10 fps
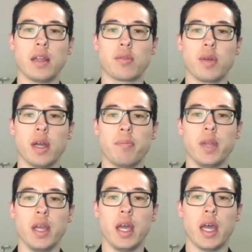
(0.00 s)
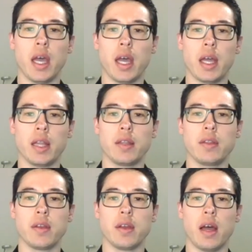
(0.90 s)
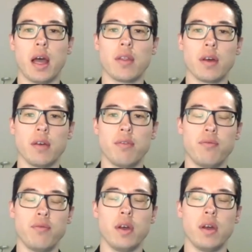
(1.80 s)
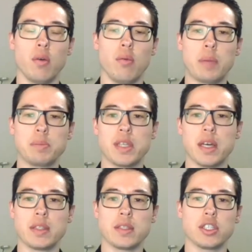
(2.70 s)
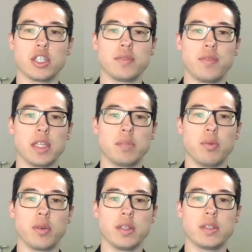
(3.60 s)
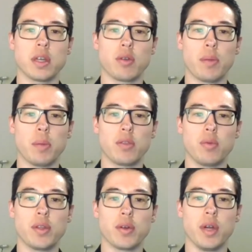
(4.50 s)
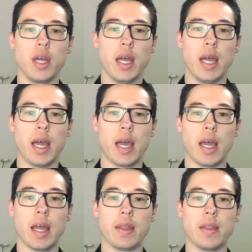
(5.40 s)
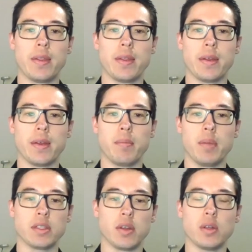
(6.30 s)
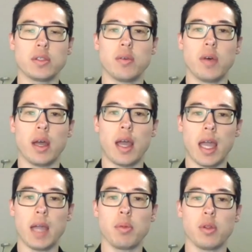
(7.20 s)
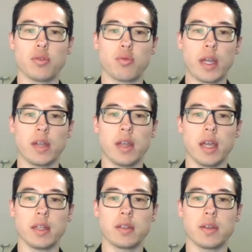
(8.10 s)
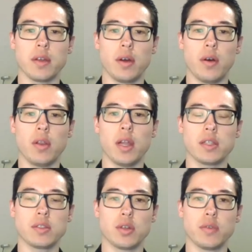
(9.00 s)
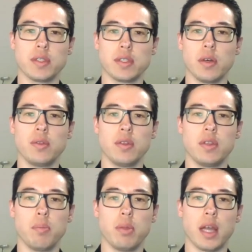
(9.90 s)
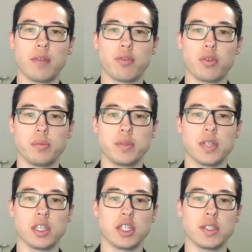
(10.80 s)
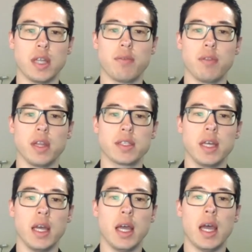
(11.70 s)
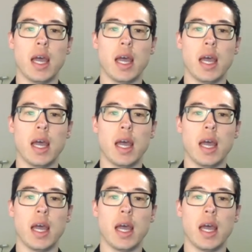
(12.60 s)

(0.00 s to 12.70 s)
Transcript: Telegram, and other websites such as Facebook, Instagram, and Twitter. And it is also able to regulate online services, OTT platforms such as Netflix